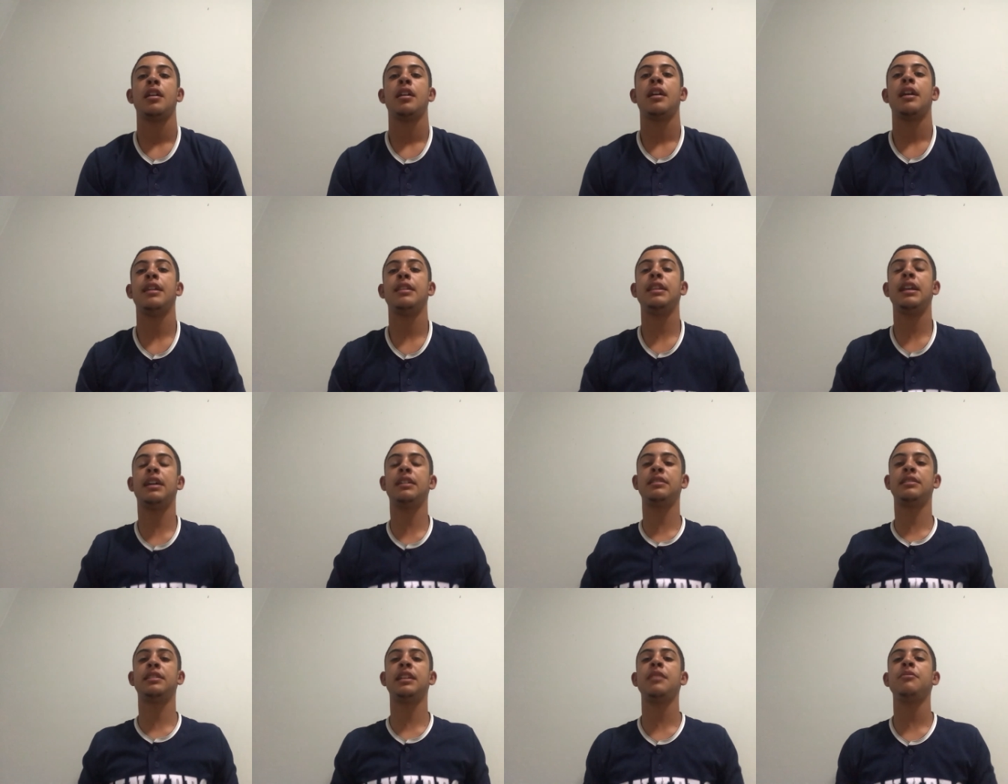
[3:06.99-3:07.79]
And
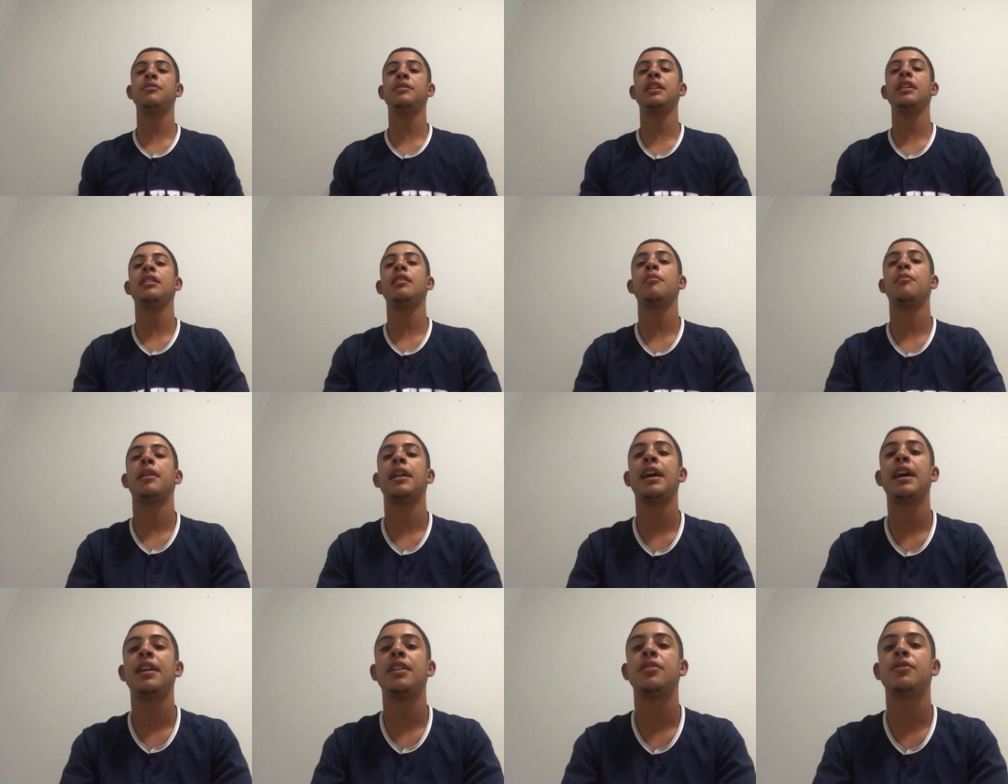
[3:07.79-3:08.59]
that same thing
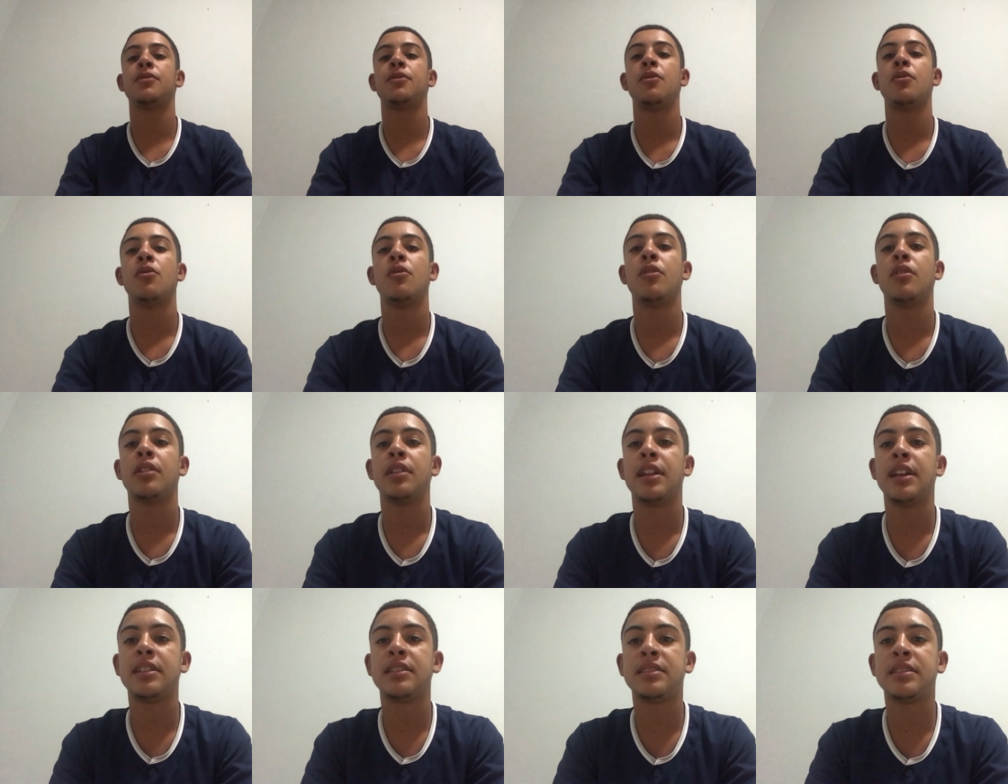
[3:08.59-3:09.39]
applies for,
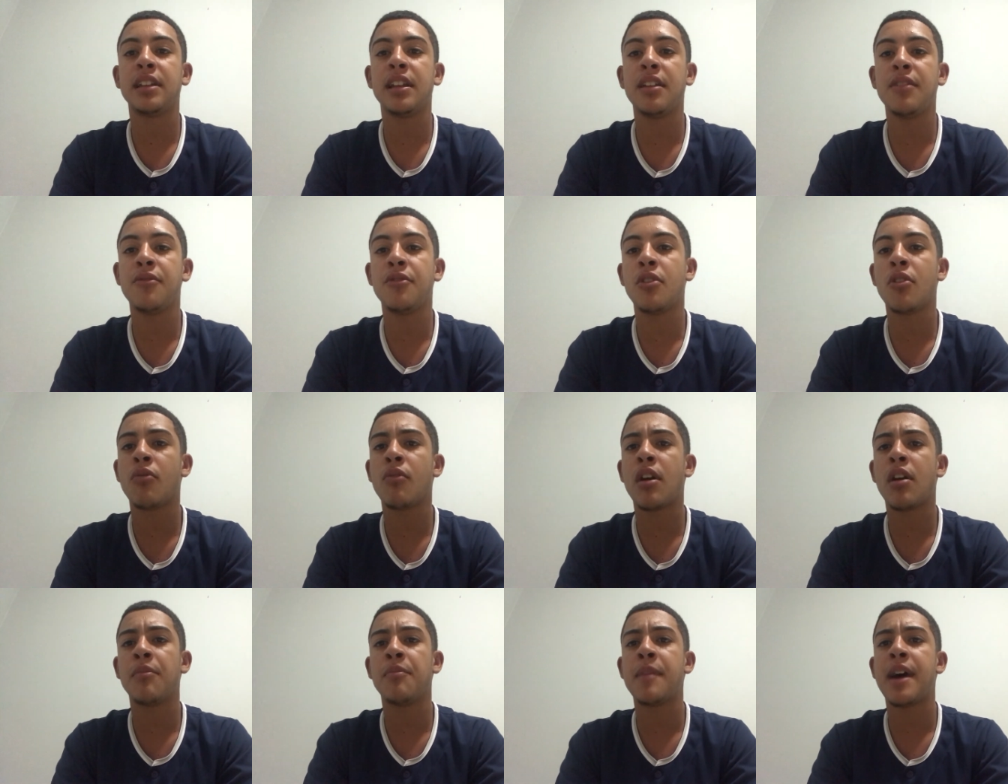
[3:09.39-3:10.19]
let's say if you're
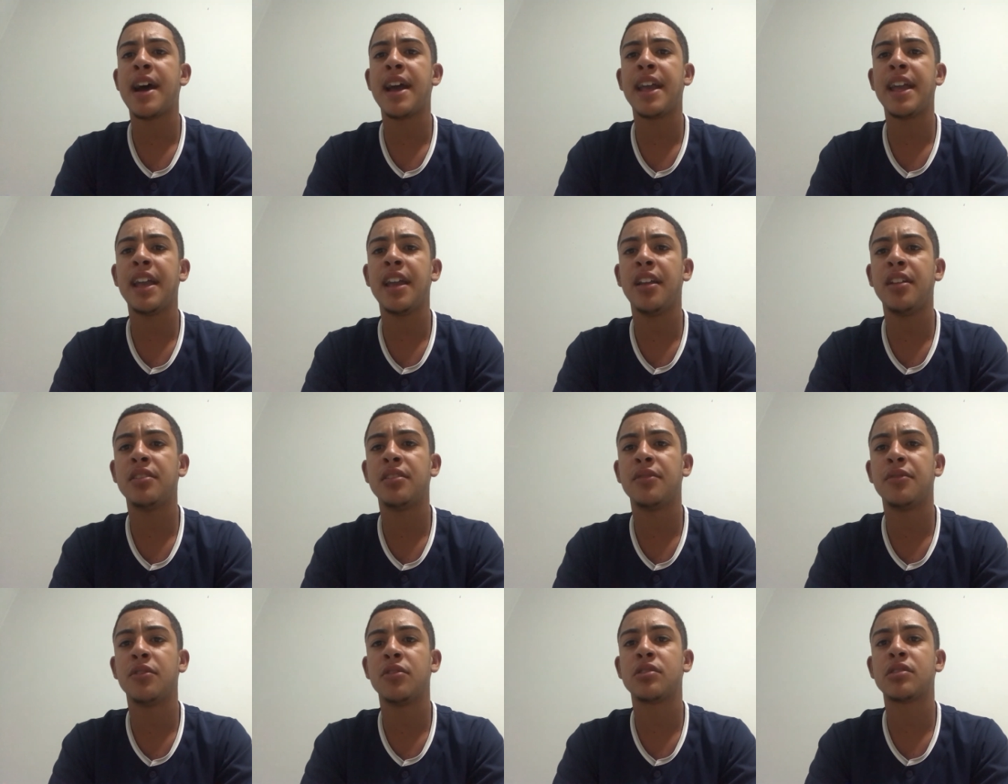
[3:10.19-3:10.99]
around my age,
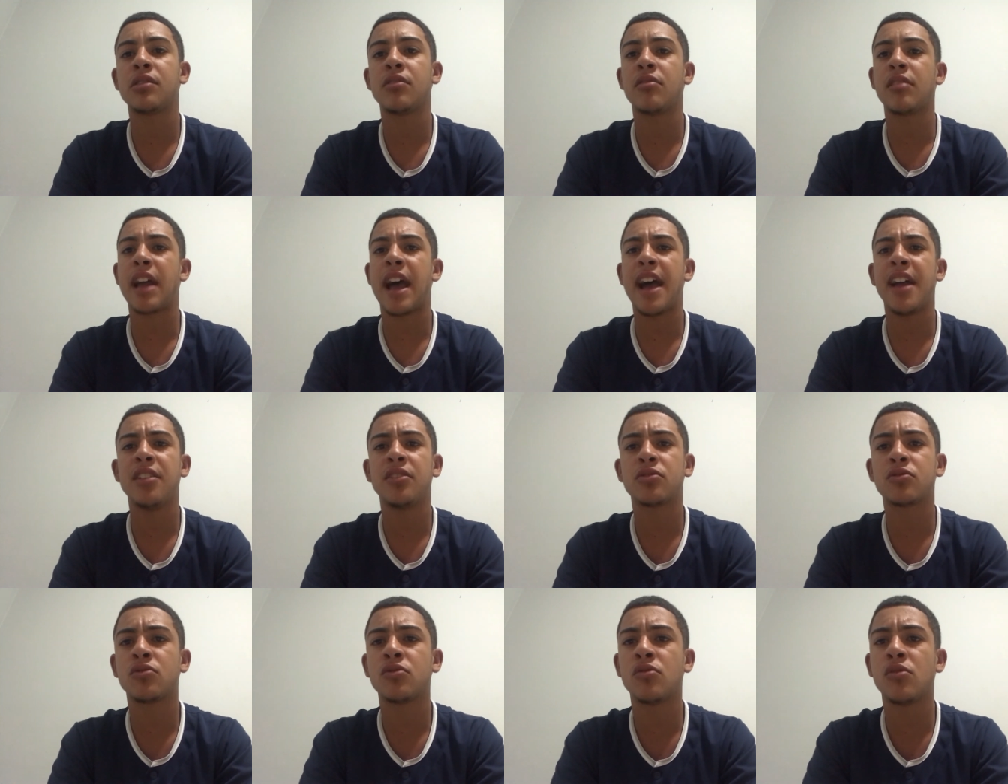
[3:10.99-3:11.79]
if you're still in high
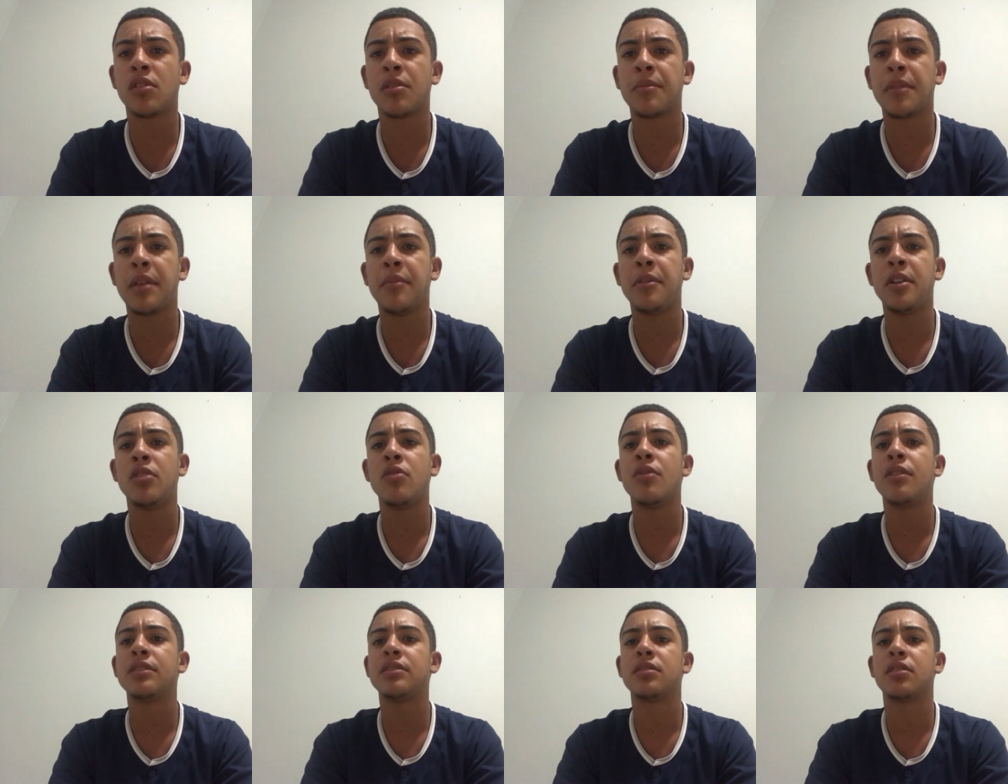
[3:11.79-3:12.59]
school or maybe
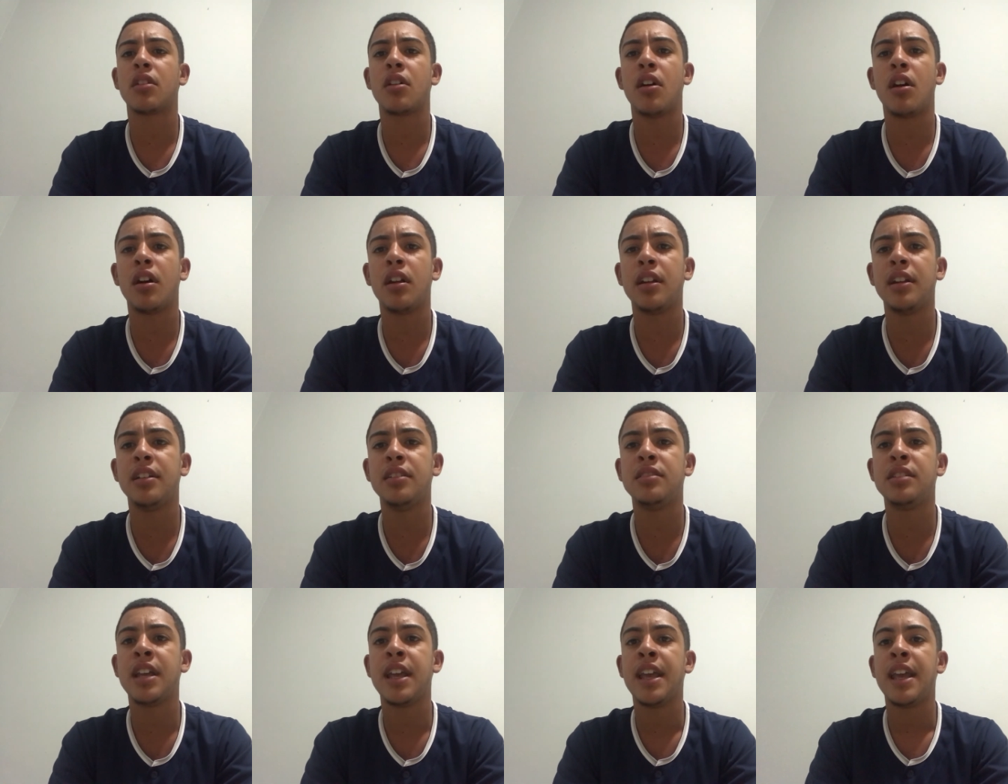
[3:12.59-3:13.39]
going to
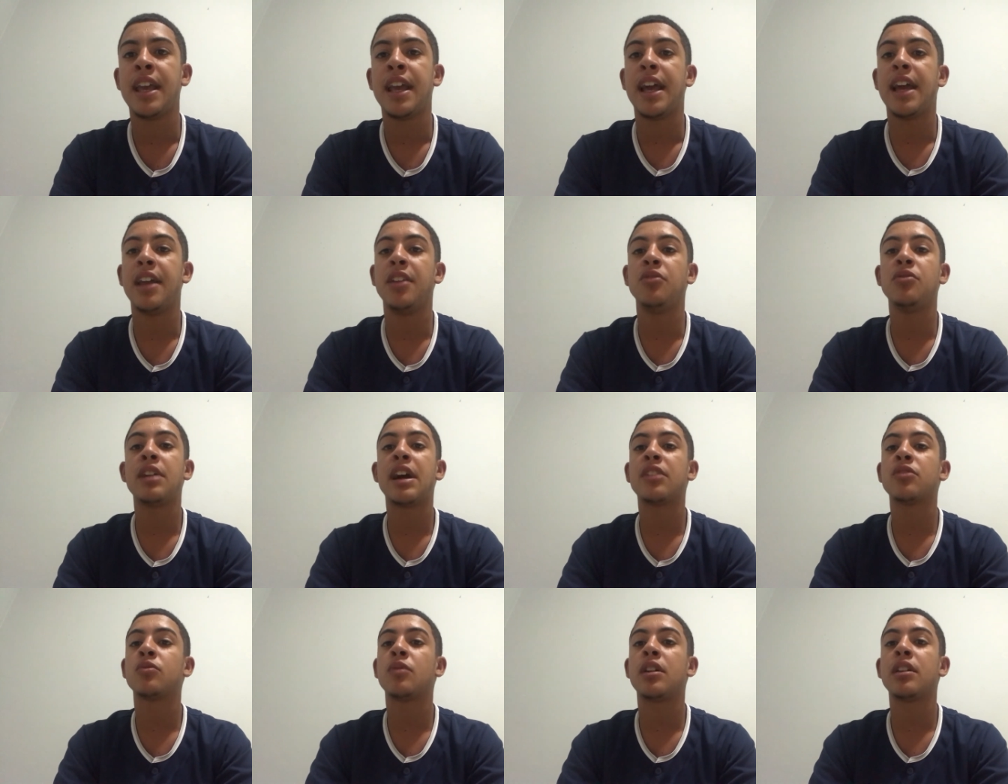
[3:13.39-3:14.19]
college and you
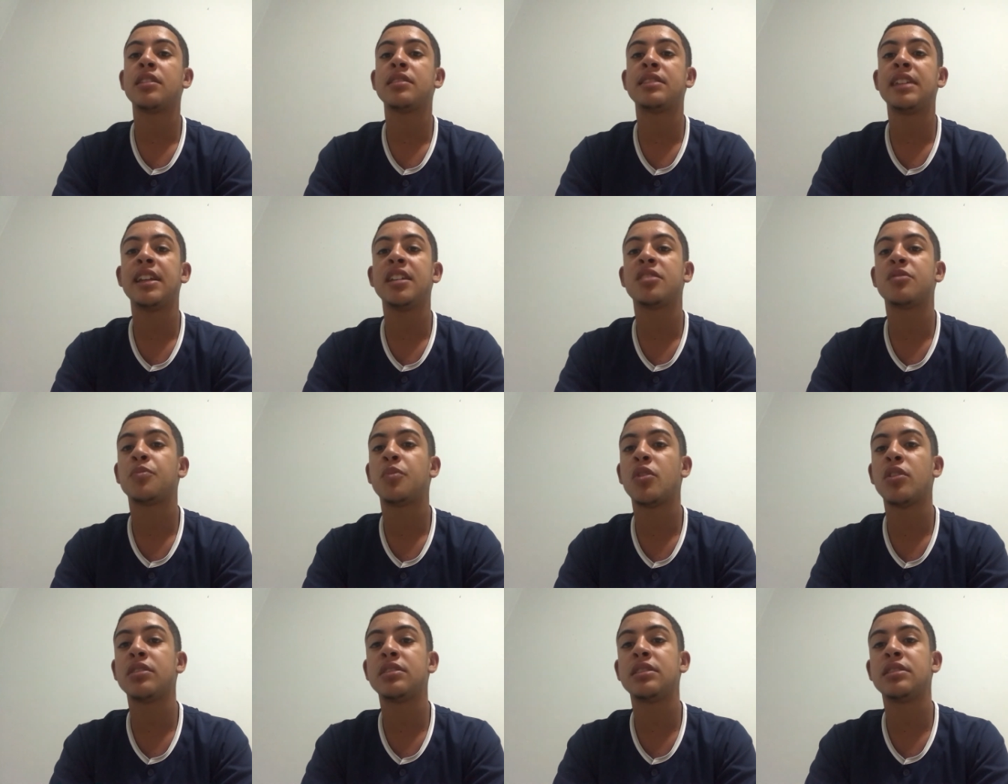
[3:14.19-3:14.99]
guys want to take
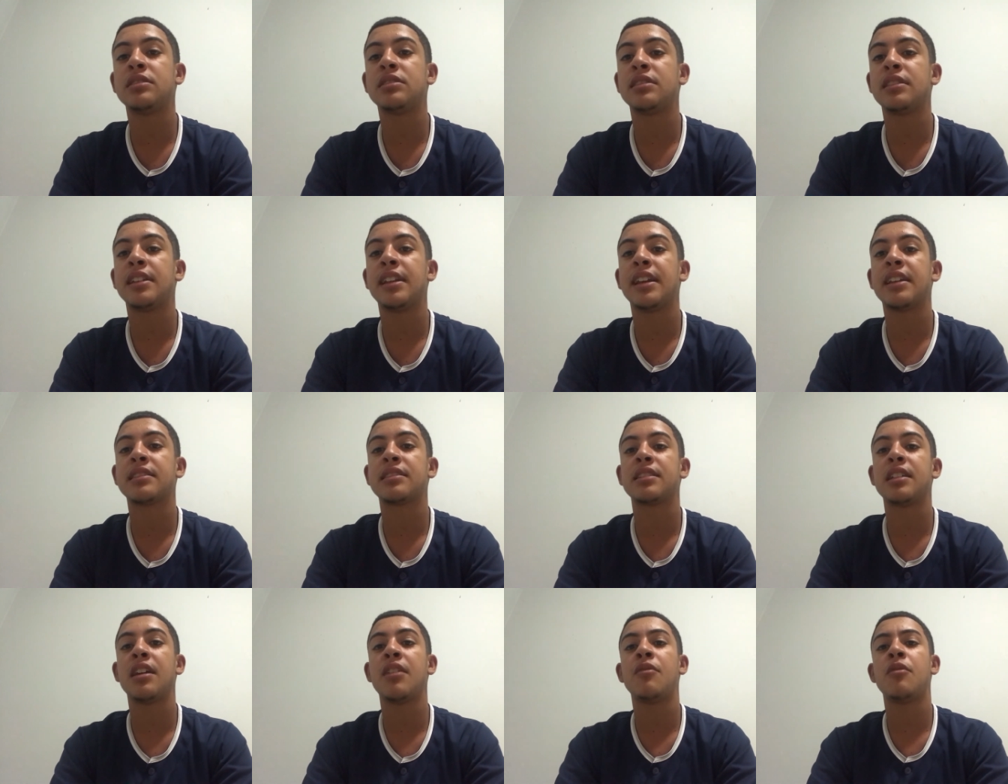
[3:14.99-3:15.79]
sports into the
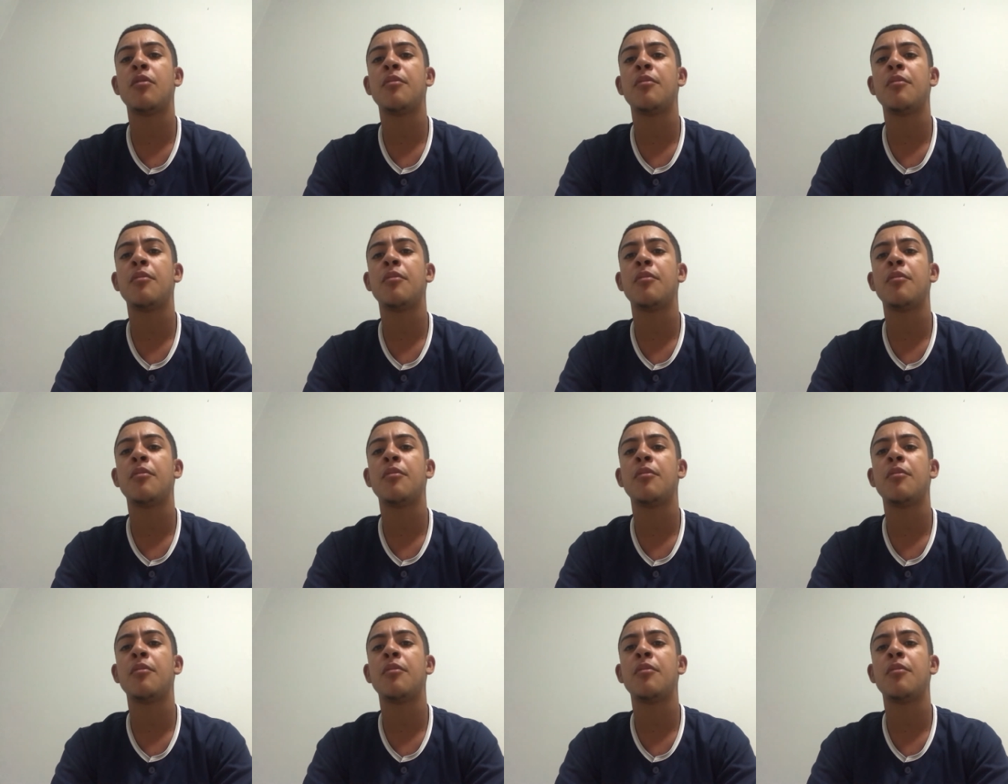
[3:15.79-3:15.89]
next level.